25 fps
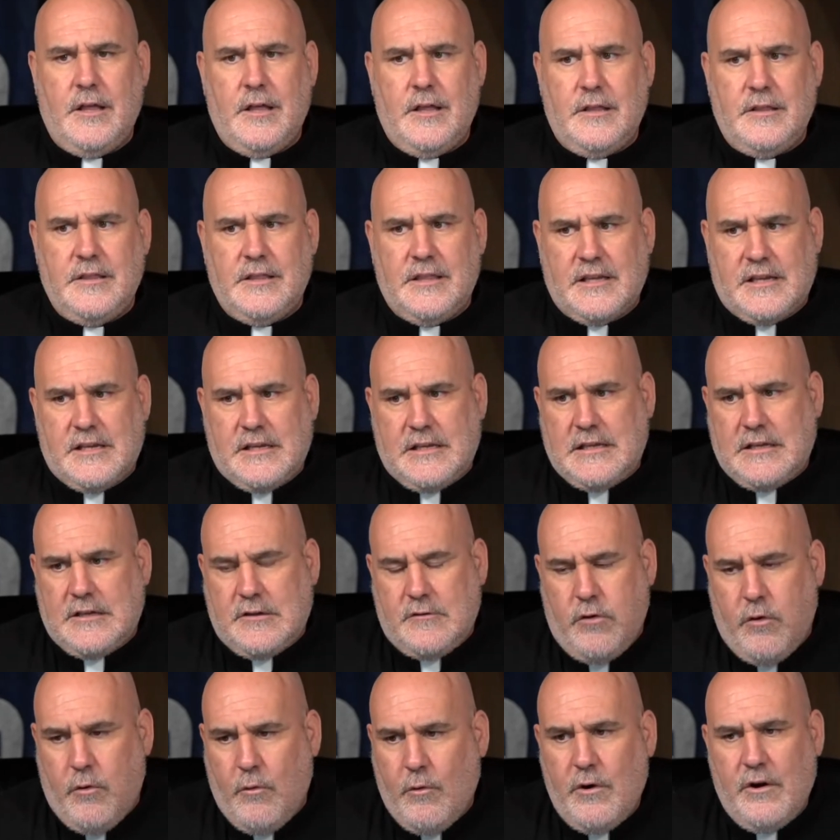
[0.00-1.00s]
The
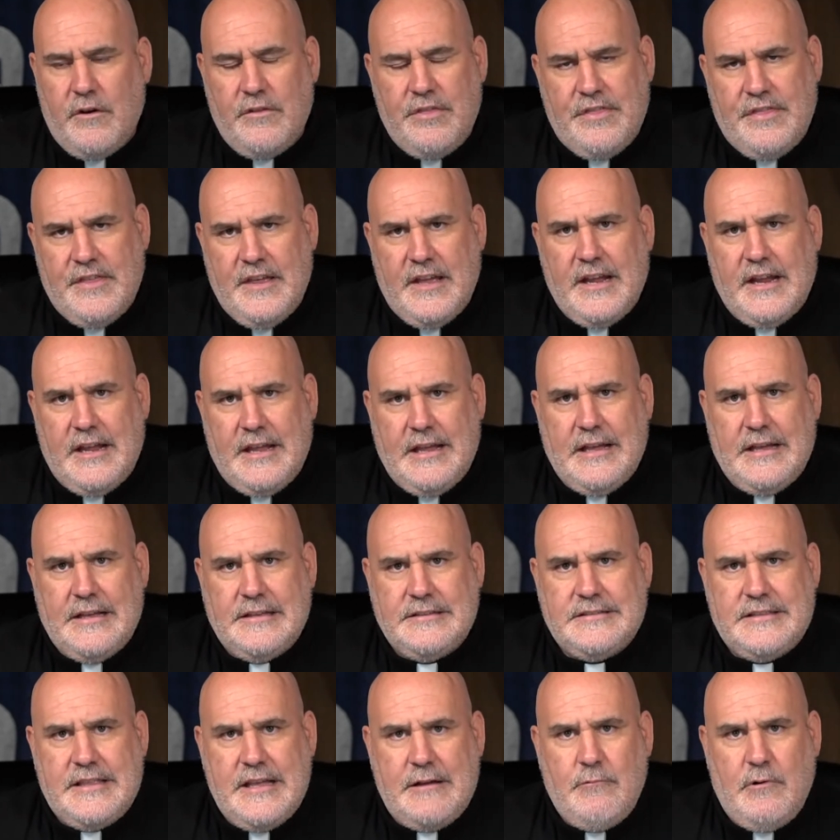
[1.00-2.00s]
core thing
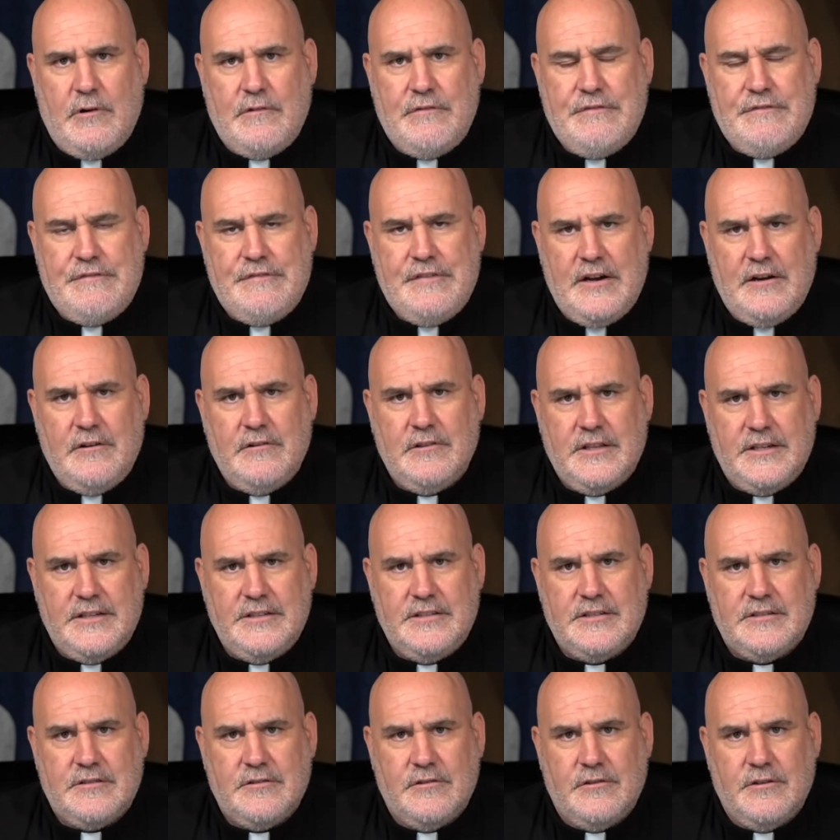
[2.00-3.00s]
is they were fairly
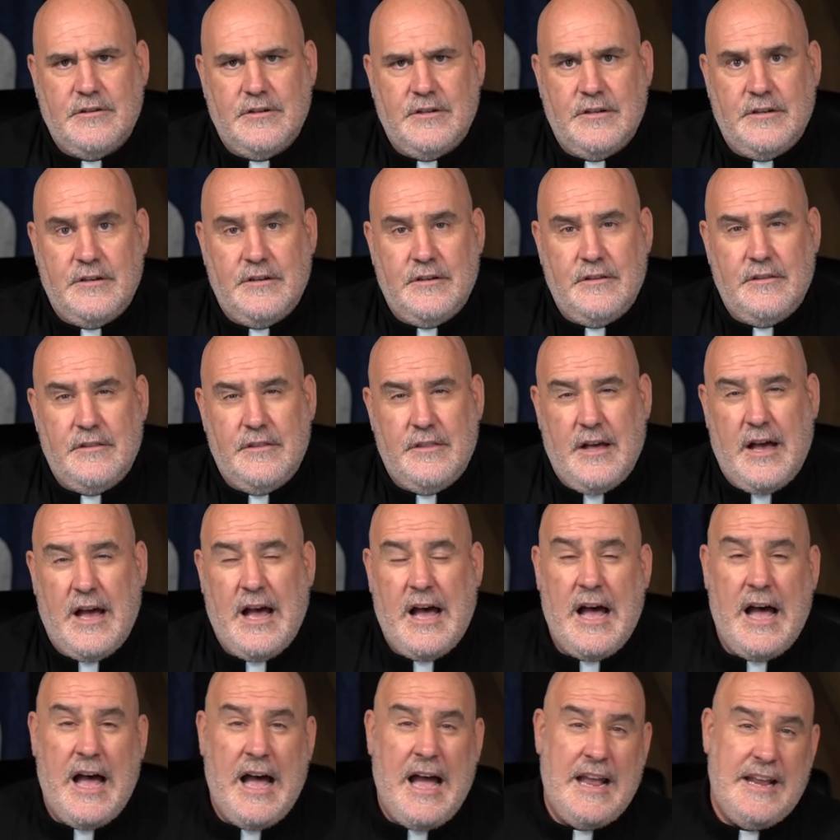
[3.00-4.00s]
certain the
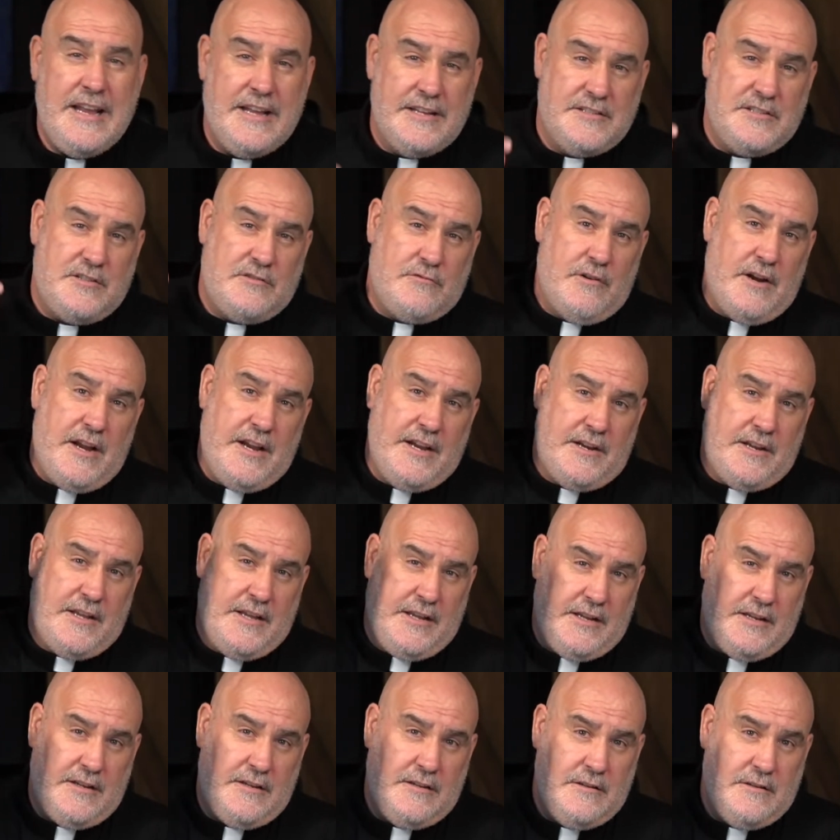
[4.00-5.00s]
highest
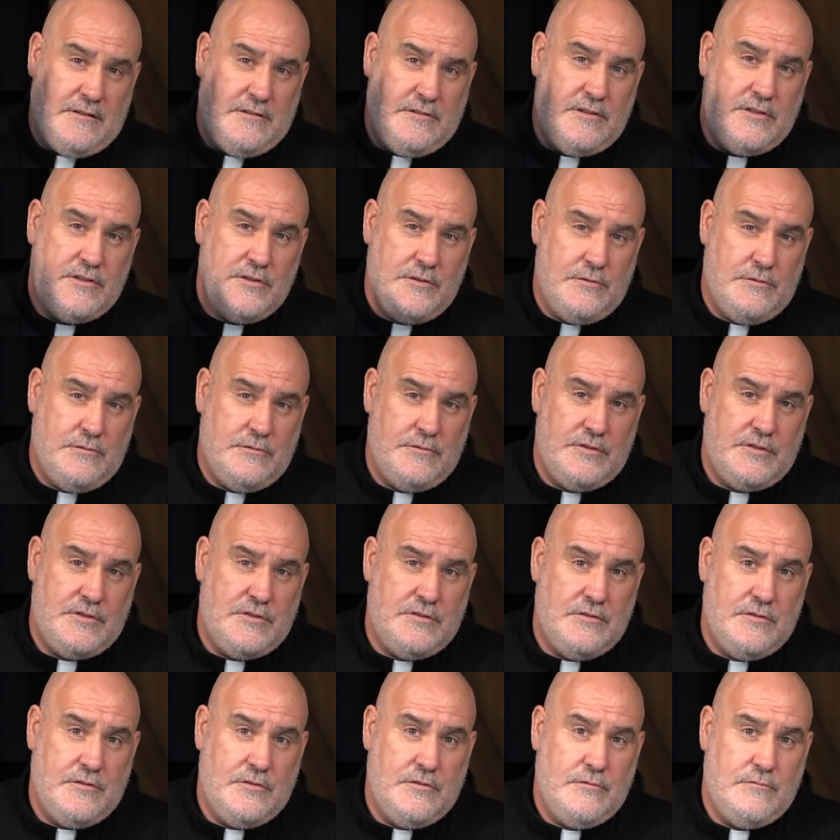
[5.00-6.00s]
ranking
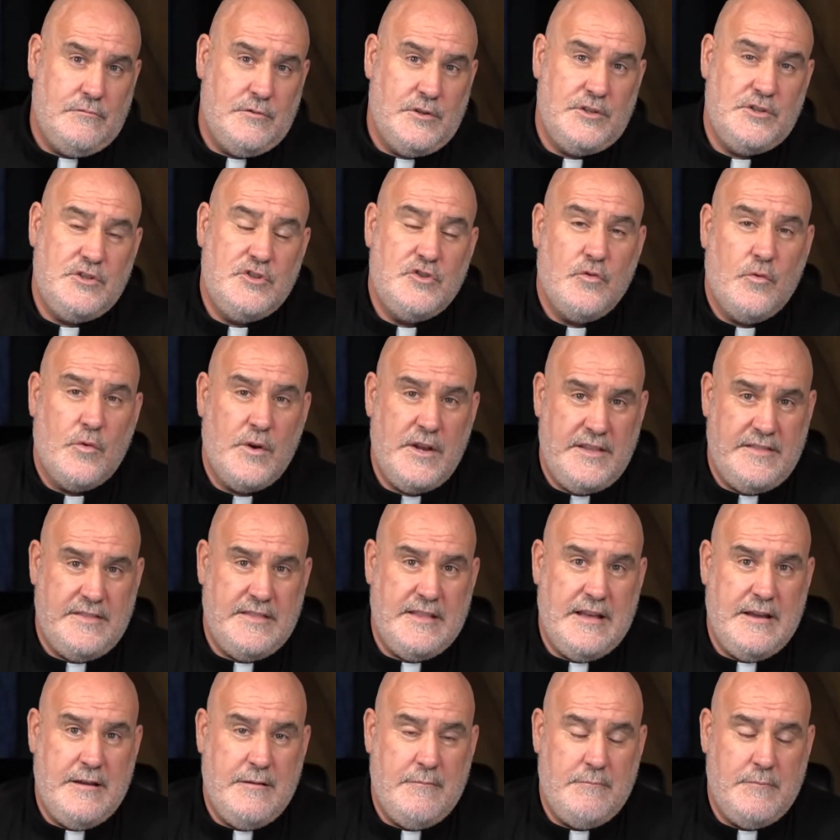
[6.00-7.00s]
dudes would join
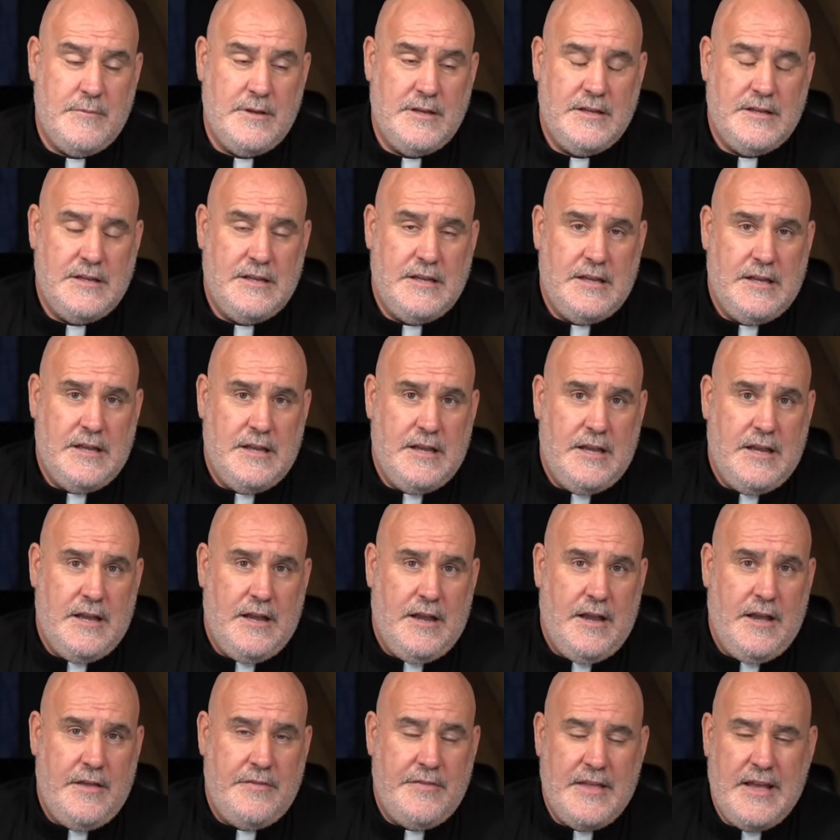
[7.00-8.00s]
them.
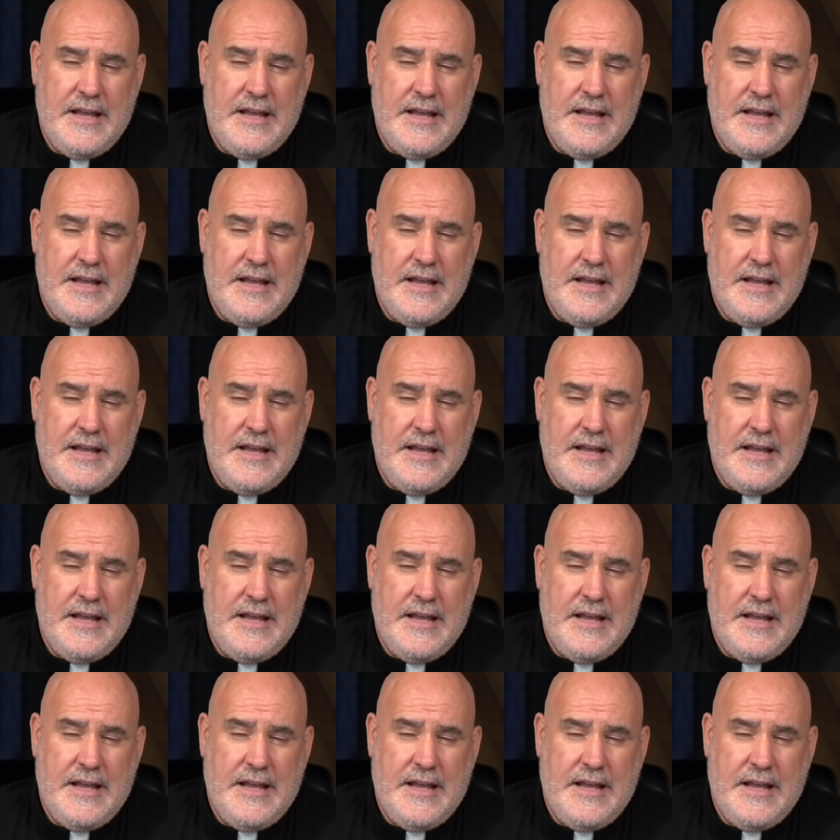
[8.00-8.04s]
And